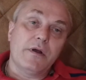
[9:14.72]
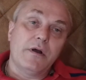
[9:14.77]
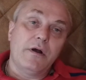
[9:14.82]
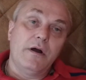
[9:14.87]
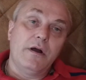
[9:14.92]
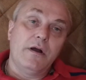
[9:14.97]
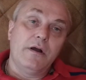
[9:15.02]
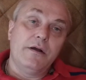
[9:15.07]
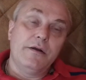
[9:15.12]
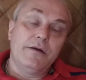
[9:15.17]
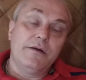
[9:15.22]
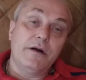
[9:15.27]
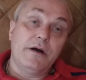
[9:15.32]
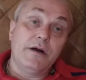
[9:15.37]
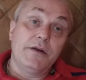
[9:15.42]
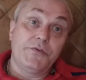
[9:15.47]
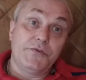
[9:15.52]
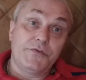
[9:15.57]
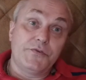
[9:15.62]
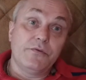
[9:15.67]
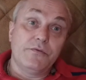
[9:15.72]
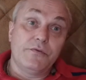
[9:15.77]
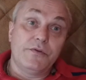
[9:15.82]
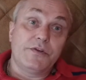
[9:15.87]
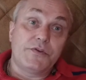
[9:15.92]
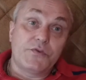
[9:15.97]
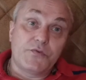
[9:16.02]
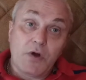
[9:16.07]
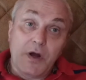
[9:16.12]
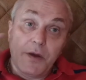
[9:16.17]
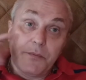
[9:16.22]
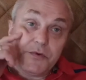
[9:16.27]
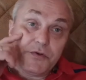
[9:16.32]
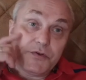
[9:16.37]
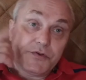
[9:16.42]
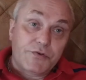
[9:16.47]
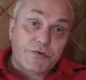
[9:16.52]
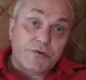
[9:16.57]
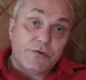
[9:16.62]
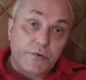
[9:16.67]
I understood that Swami
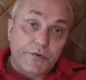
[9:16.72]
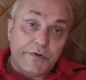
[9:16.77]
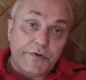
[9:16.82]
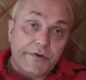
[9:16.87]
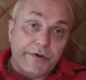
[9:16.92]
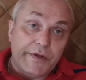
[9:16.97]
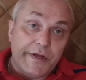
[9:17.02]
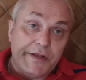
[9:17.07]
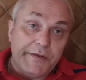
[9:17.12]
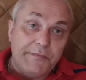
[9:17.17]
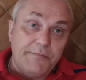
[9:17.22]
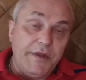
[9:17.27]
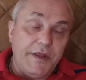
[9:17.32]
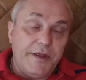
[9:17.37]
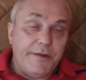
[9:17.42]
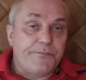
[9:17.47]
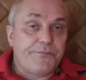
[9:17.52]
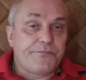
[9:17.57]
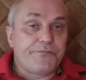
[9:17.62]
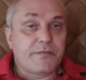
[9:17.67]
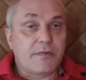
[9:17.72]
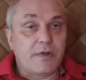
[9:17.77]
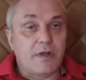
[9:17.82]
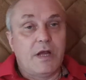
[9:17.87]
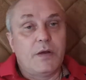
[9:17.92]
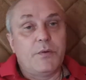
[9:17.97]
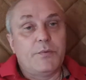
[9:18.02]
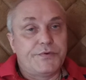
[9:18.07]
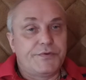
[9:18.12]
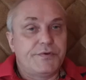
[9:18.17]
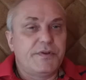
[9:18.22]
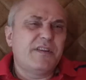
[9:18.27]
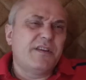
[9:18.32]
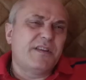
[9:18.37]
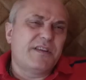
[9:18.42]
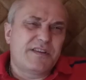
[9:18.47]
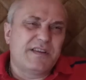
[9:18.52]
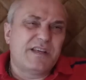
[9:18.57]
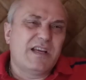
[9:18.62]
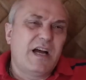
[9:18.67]
just looking at me. I was
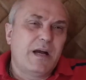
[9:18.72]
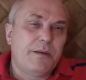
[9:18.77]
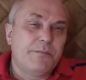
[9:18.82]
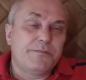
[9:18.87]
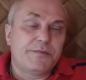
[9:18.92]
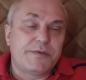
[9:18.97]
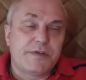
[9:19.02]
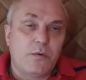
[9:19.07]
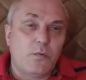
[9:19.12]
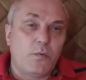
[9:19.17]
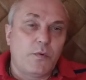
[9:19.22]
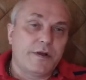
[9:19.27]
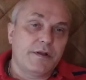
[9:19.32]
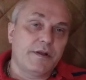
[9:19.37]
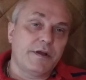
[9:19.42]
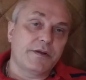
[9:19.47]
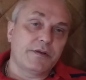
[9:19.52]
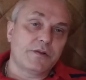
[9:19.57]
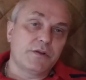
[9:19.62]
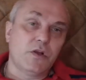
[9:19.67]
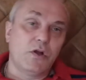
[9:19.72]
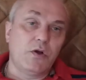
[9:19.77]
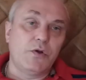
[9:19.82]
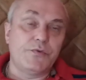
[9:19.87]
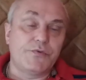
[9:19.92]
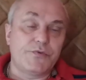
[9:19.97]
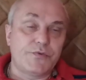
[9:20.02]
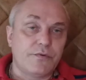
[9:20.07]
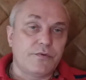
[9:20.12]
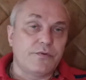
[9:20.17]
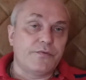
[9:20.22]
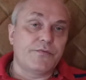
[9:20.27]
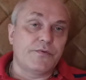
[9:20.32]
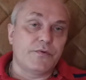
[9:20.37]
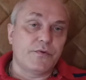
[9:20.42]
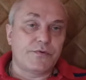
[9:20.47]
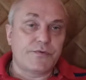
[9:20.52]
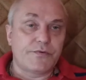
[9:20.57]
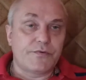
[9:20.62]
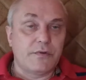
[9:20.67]
sitting somewhere like close to the
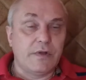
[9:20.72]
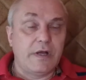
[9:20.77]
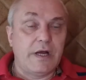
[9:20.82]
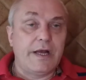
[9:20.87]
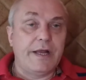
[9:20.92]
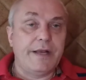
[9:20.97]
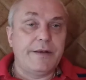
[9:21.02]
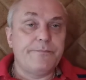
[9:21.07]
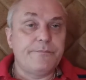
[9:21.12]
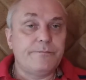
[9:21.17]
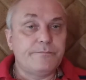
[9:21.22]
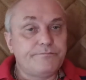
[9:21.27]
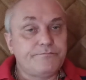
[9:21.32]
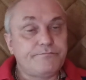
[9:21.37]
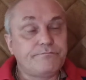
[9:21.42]
first line.